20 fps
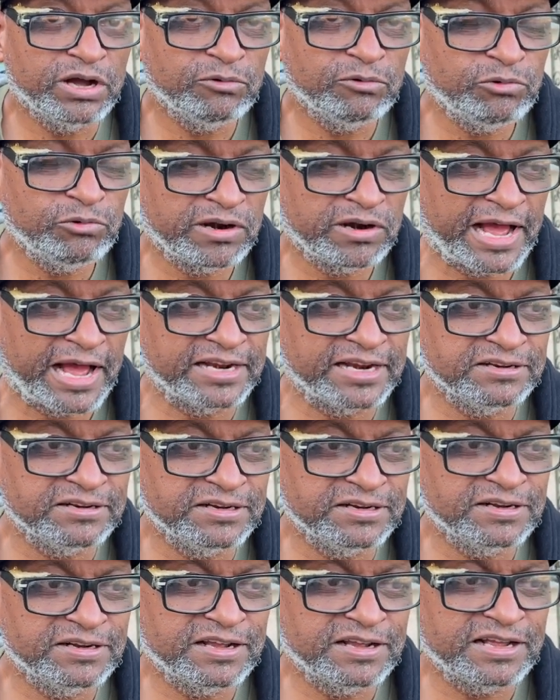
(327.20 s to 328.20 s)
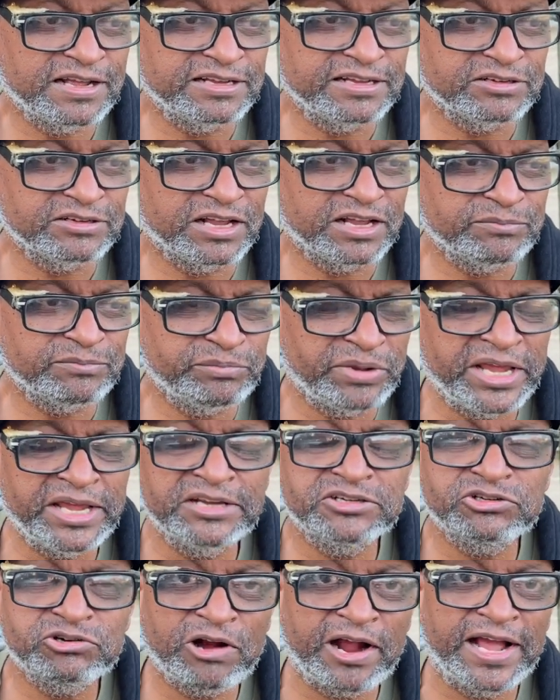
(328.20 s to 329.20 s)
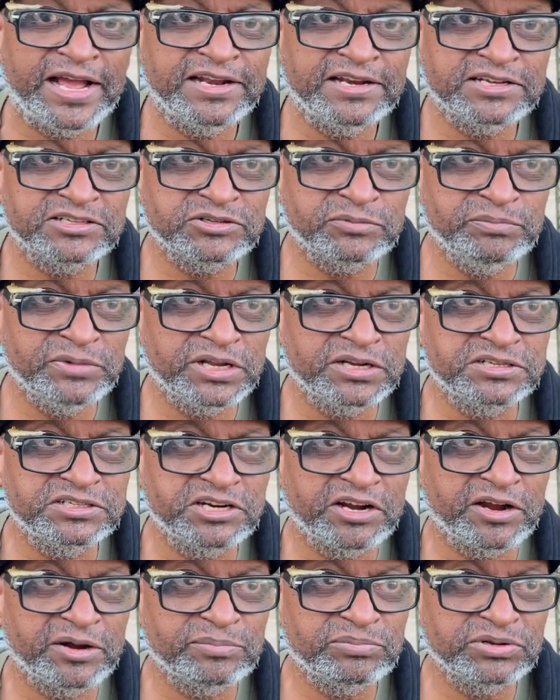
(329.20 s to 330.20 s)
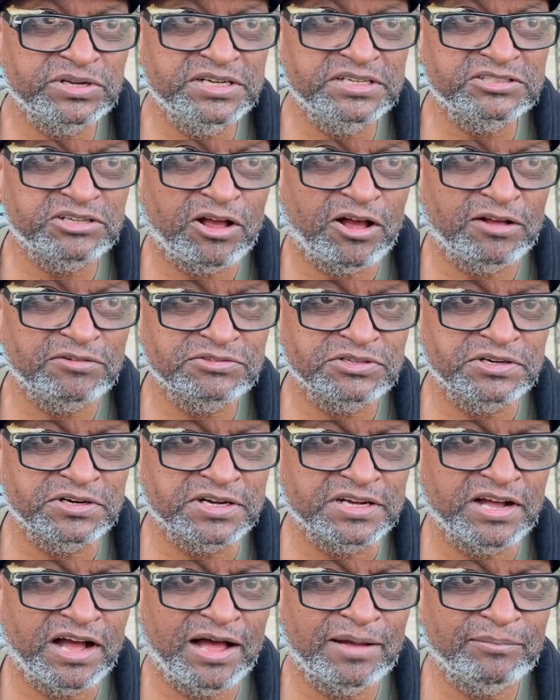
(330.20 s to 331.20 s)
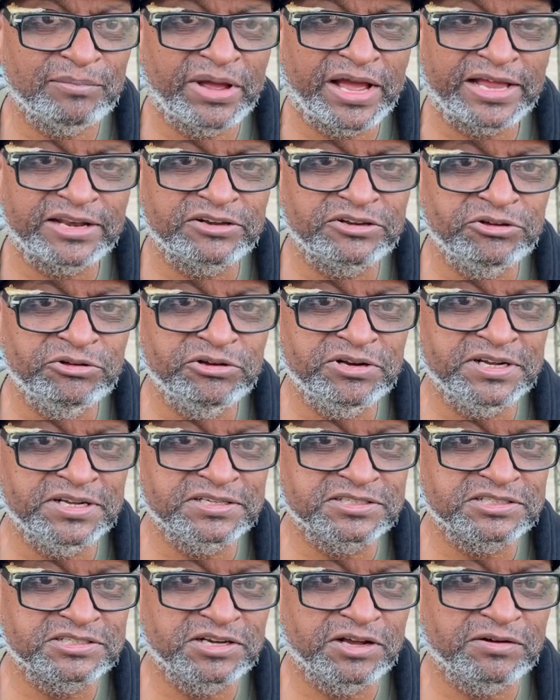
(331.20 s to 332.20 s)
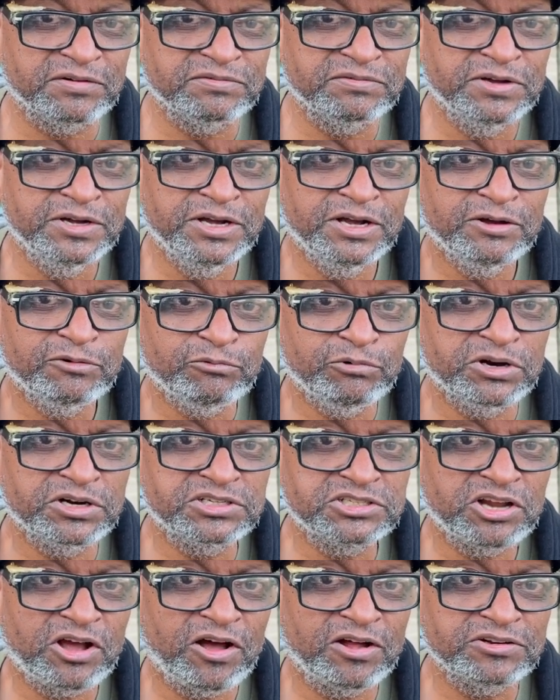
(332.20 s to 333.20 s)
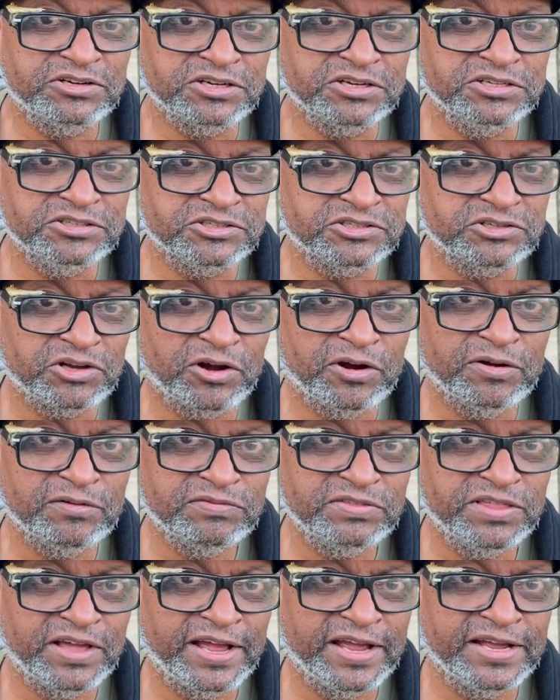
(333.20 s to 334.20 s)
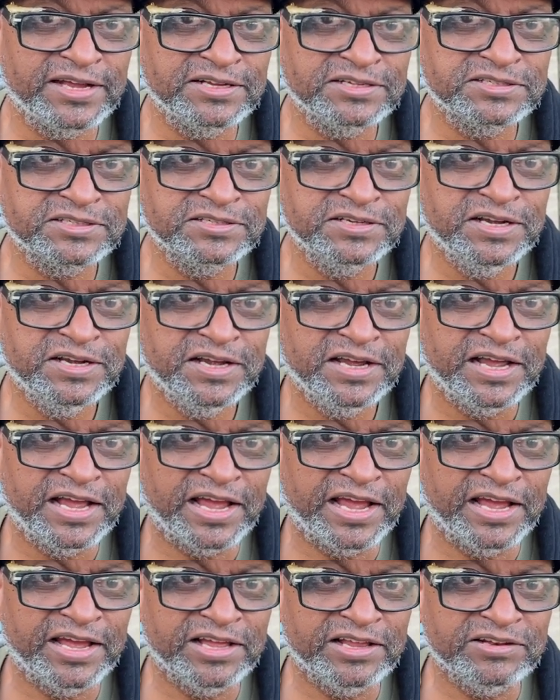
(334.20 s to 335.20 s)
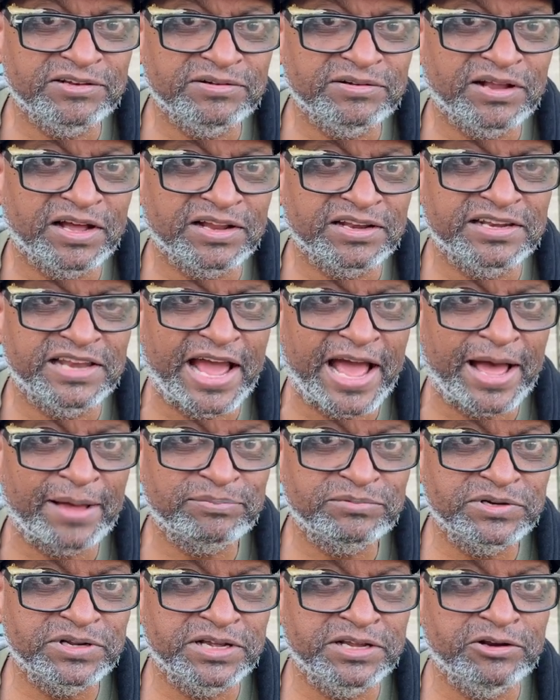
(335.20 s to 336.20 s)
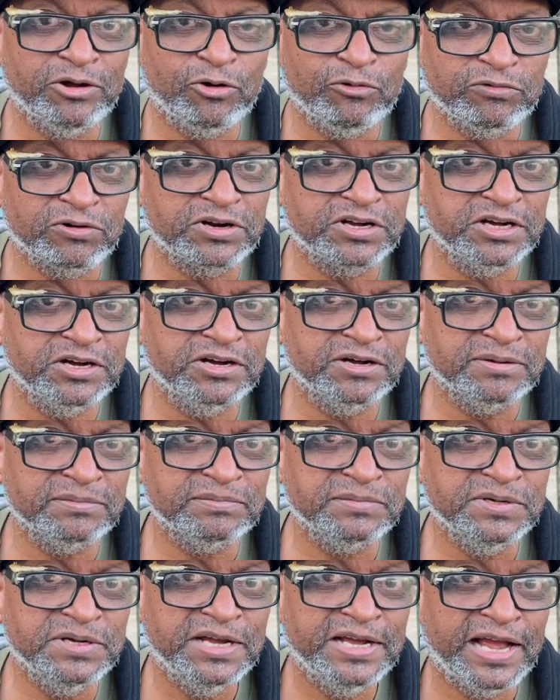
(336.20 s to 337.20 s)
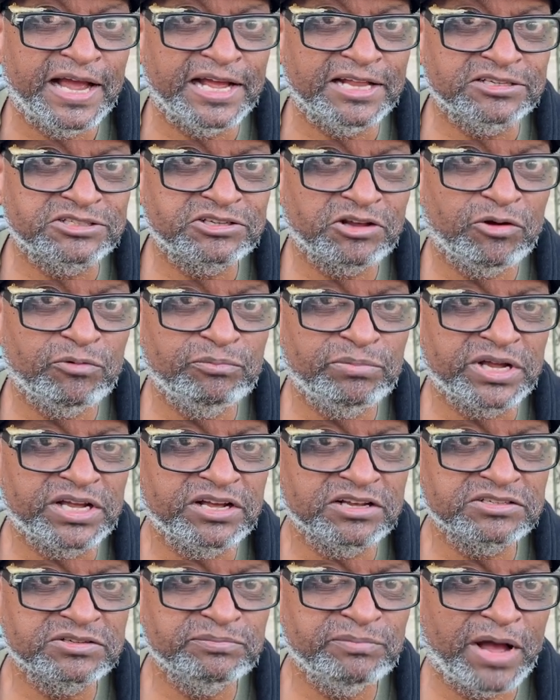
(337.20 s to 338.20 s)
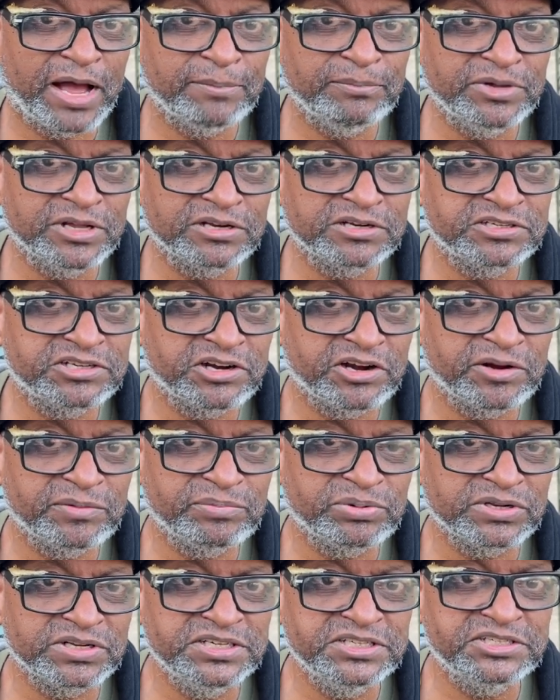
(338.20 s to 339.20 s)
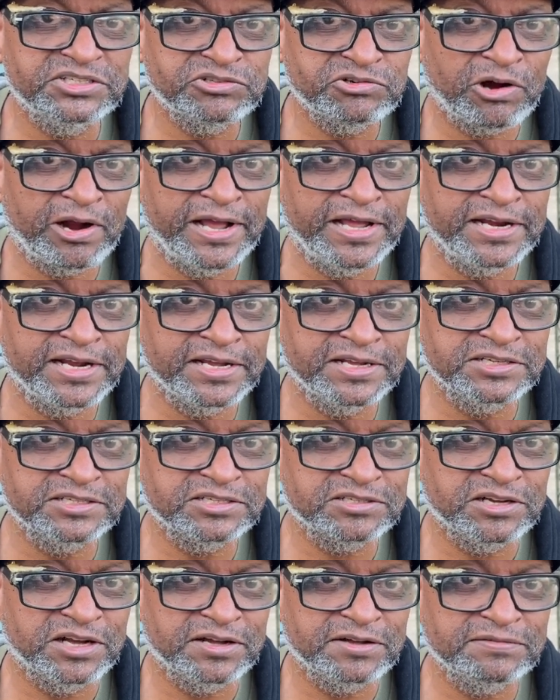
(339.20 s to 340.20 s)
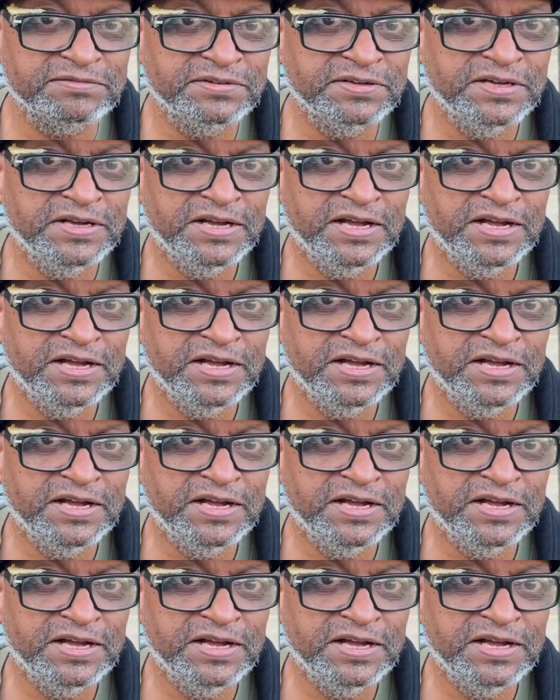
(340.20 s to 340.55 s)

Well, being trained as a military police officer in combat duty and stuff, we're taught to conserve things and adapt and overcome. And so because of my military police training and stuff,